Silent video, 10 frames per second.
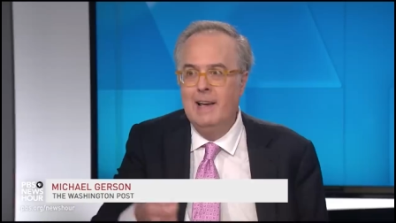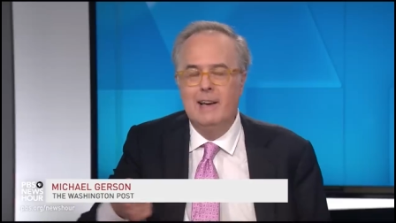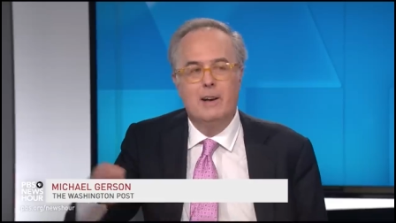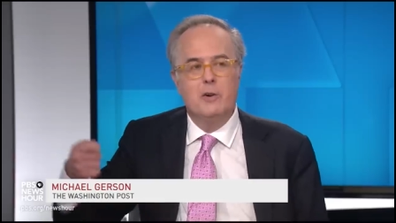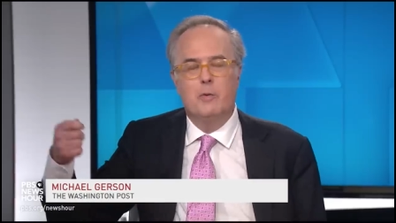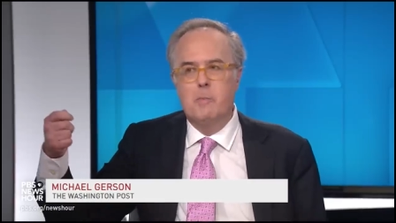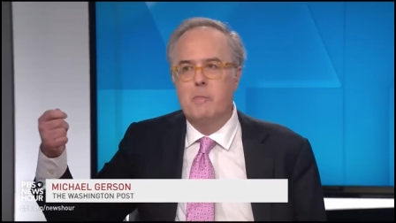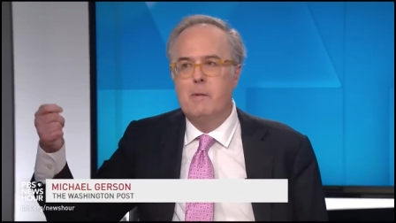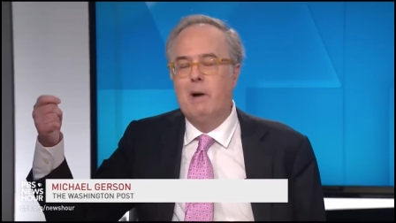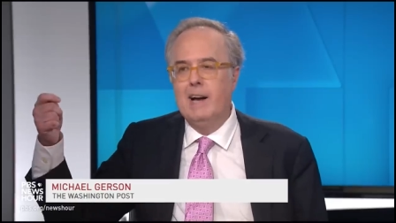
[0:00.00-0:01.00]
and
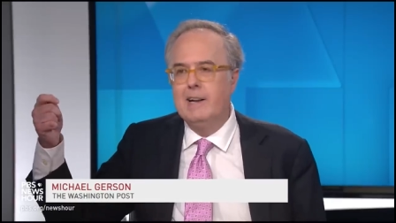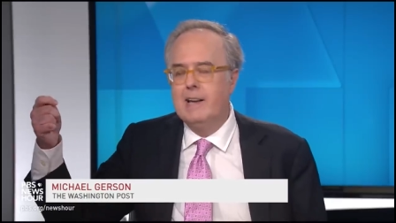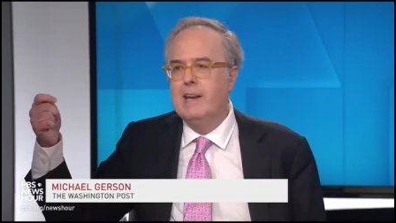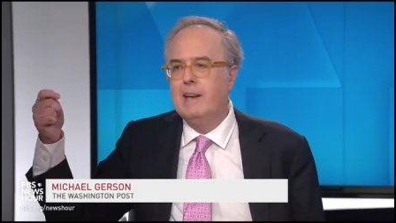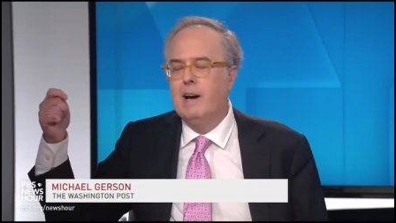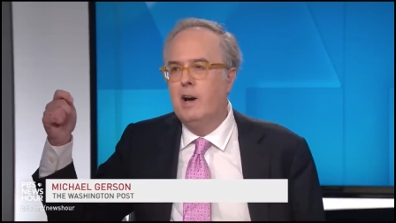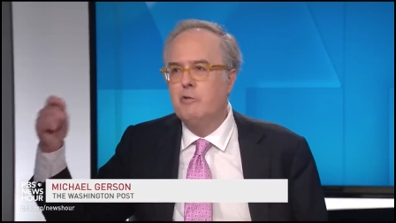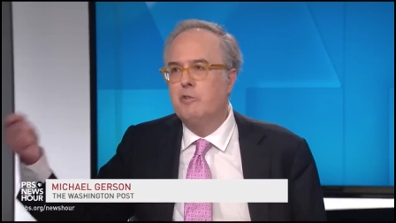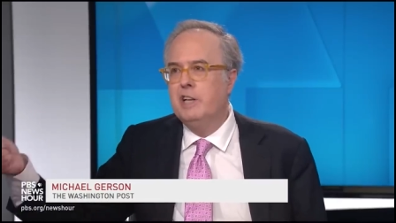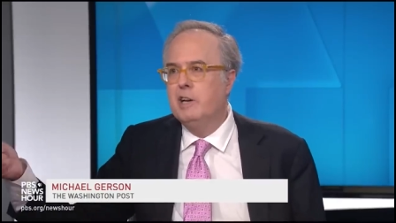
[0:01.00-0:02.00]
undermining a
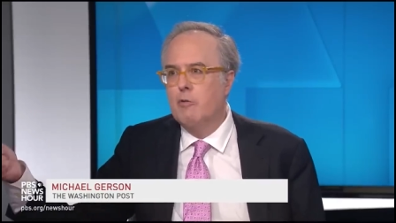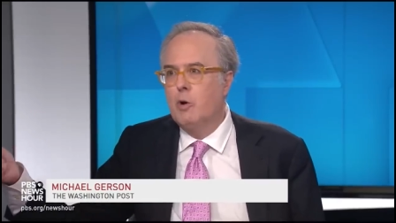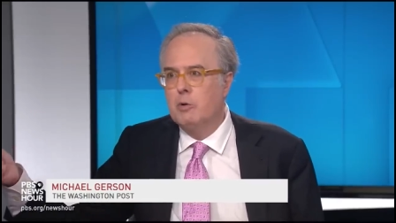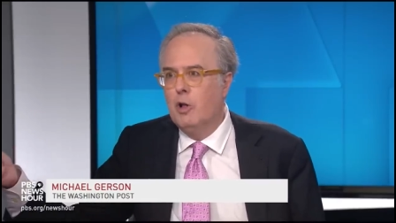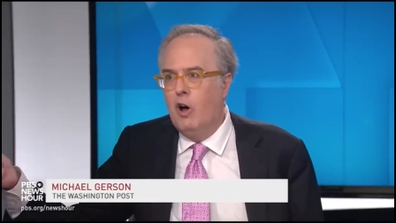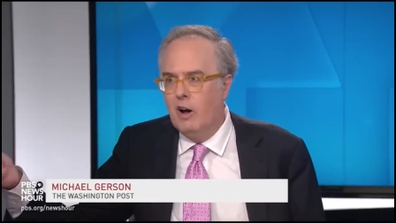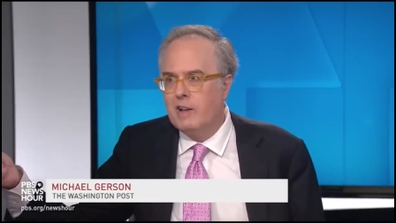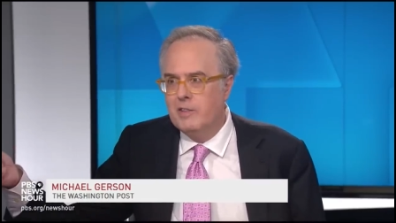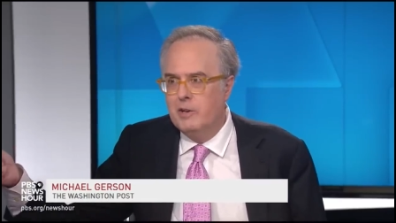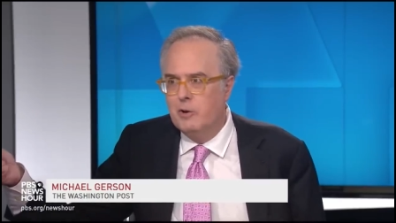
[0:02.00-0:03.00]
hundred-year-old law
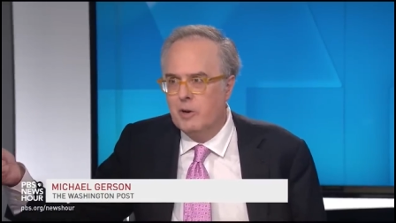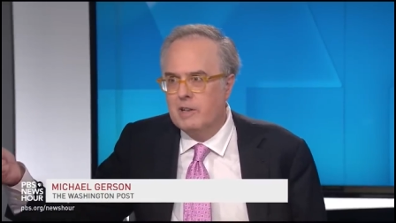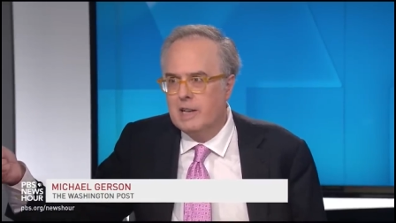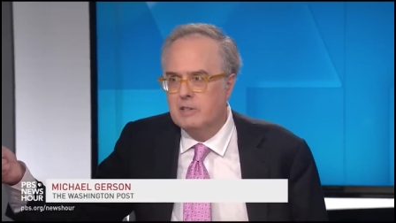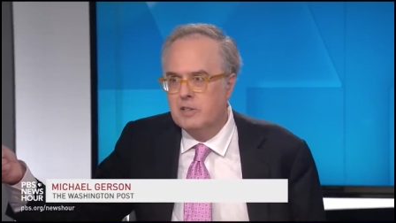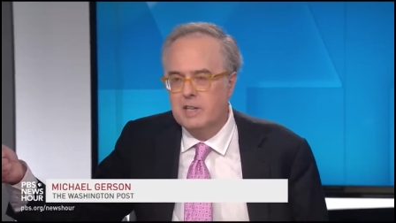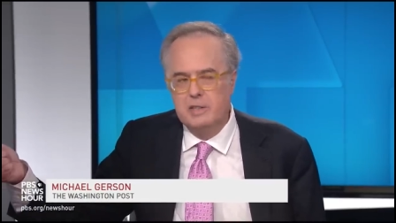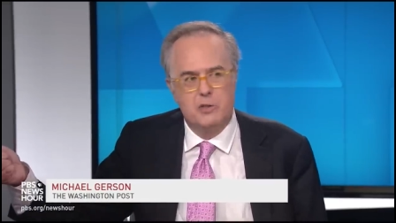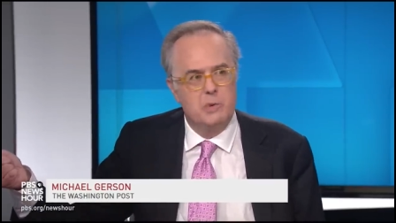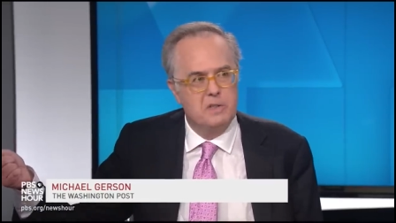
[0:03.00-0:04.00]
in the New York
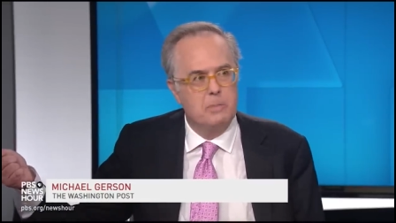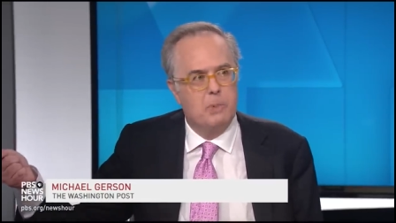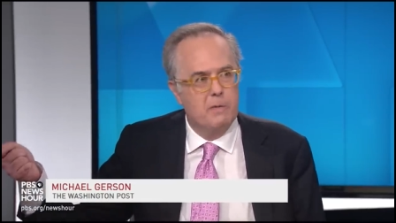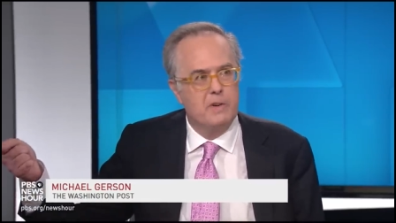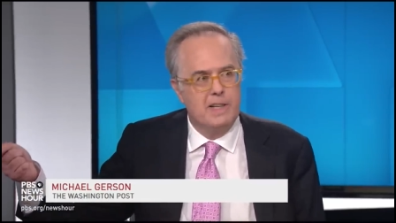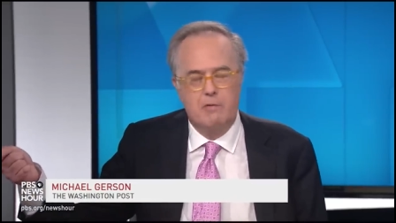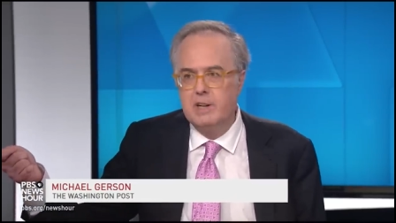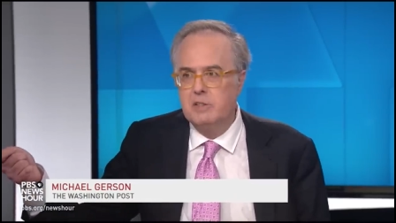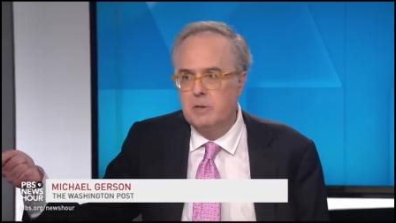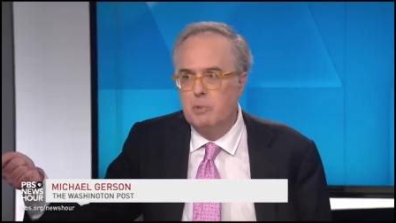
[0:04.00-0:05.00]
legislature was a perfectly
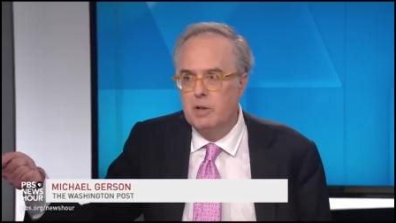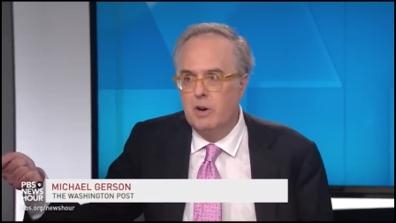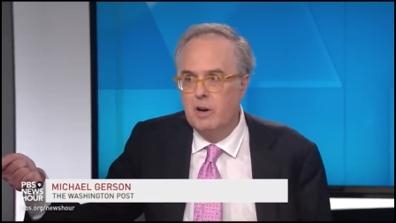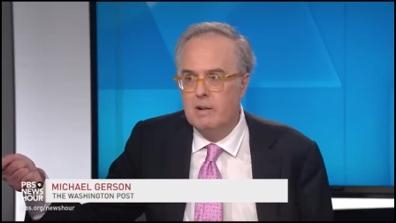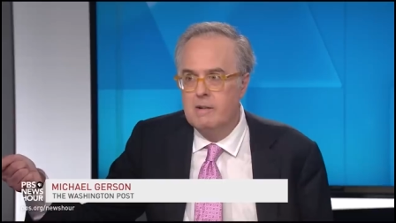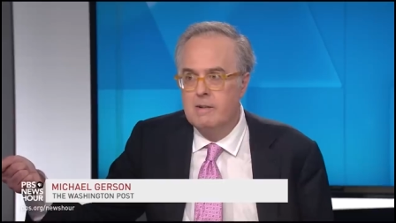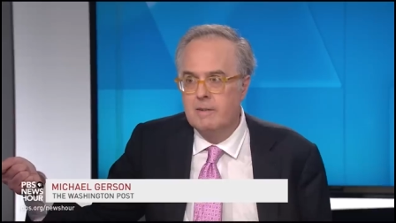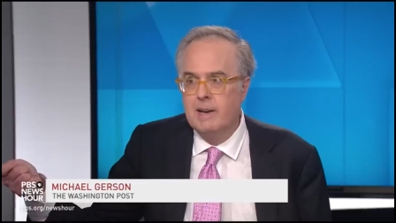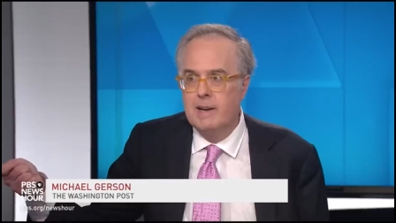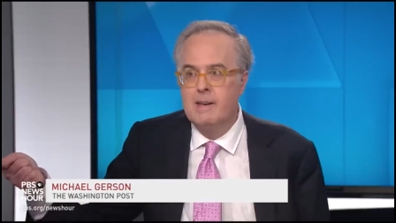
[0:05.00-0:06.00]
reasonable law.
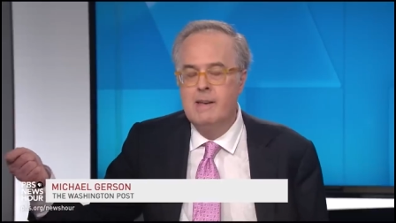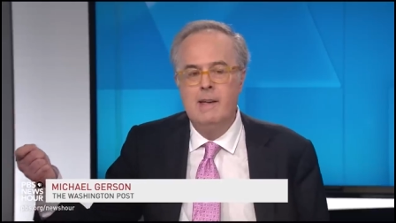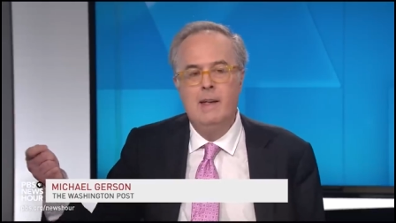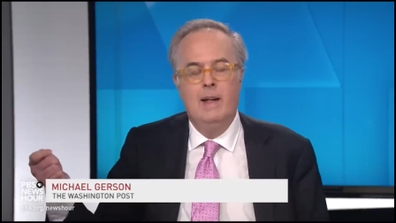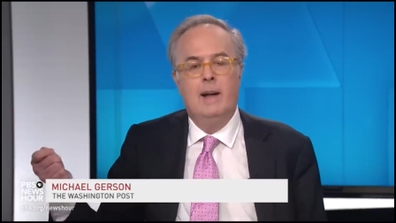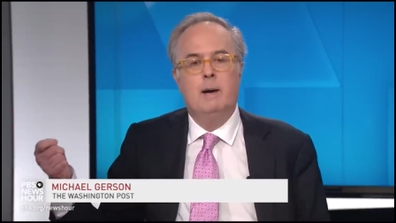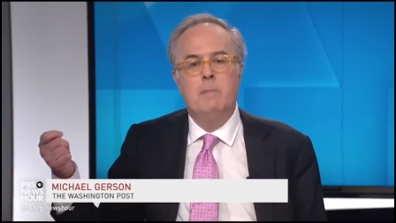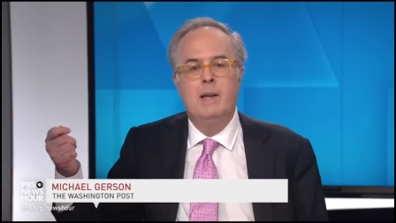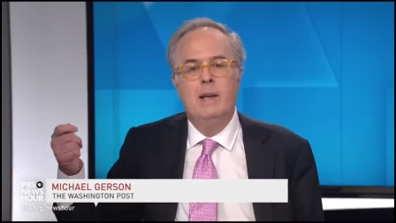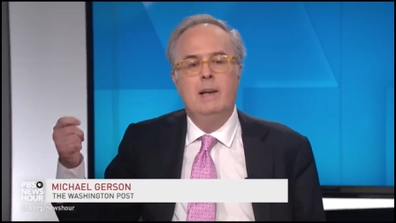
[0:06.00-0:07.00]
Okay. Um,